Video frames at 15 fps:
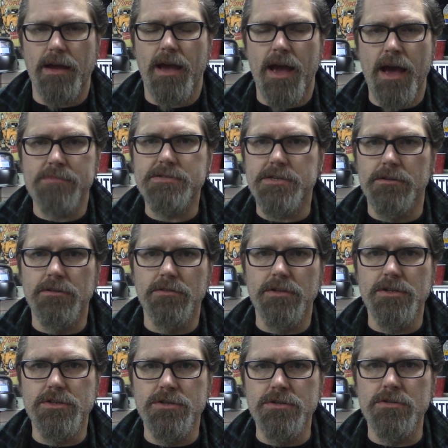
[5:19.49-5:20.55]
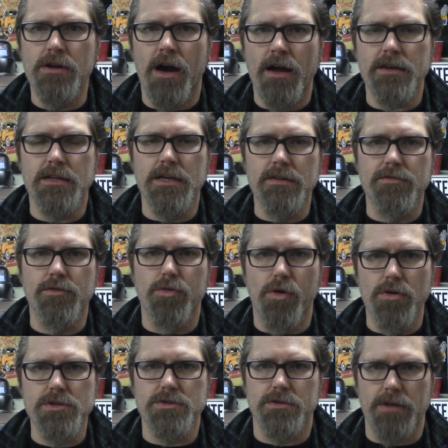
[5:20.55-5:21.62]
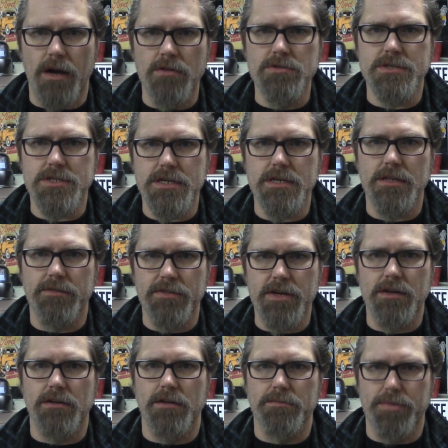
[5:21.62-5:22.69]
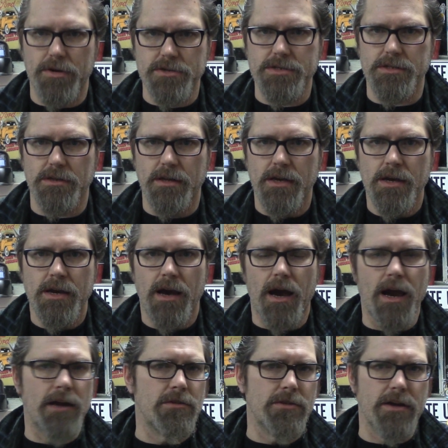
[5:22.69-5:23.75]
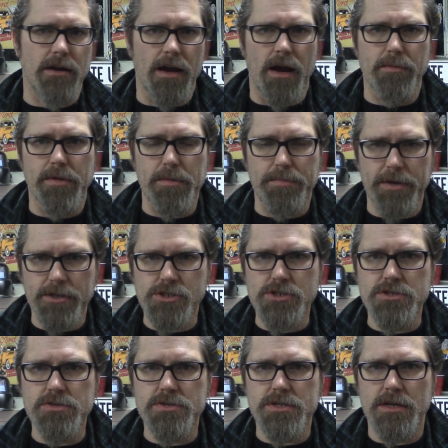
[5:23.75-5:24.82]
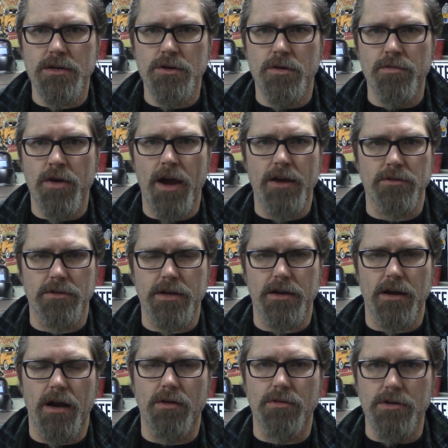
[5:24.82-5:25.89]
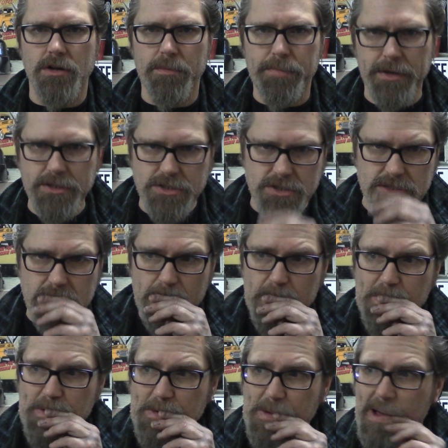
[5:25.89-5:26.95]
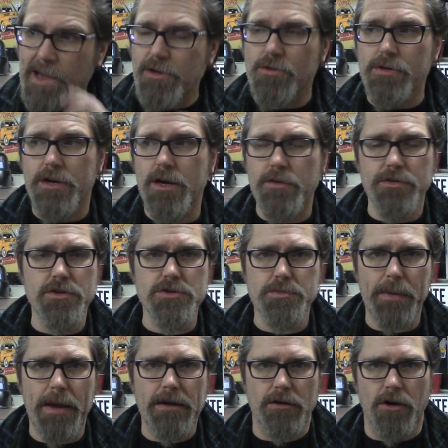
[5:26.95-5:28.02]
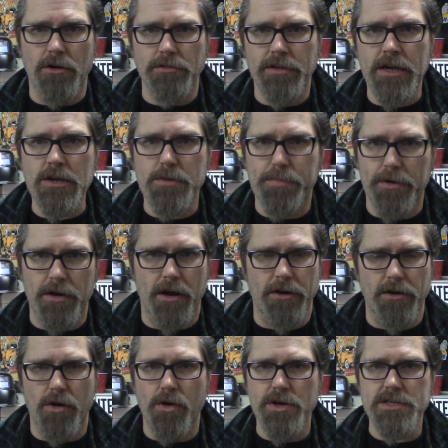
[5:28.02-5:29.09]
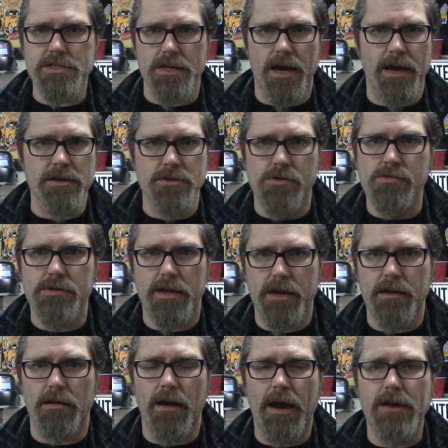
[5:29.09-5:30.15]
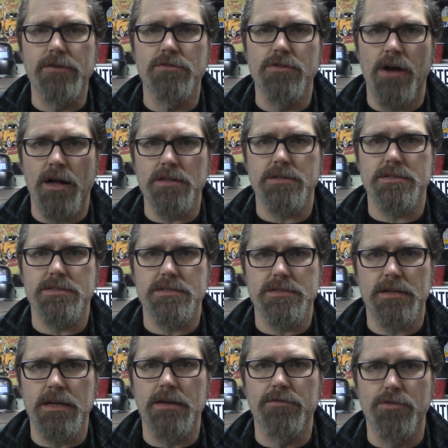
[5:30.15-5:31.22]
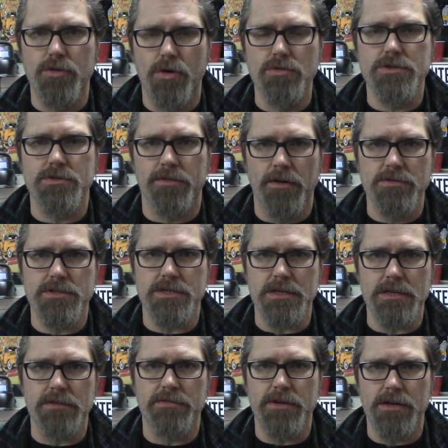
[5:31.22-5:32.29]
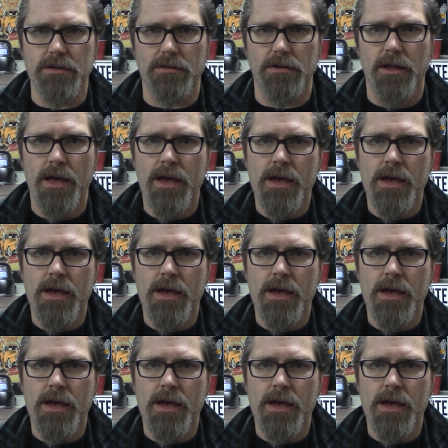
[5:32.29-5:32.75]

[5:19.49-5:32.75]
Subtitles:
absolutely do not give quotes without seeing the vehicle in person. I don't care how many pictures you send over. I don't care how good of pictures. I don't care if you spend all day, you put it on a hoist. I don't care. I do not give quotes without seeing the vehicle.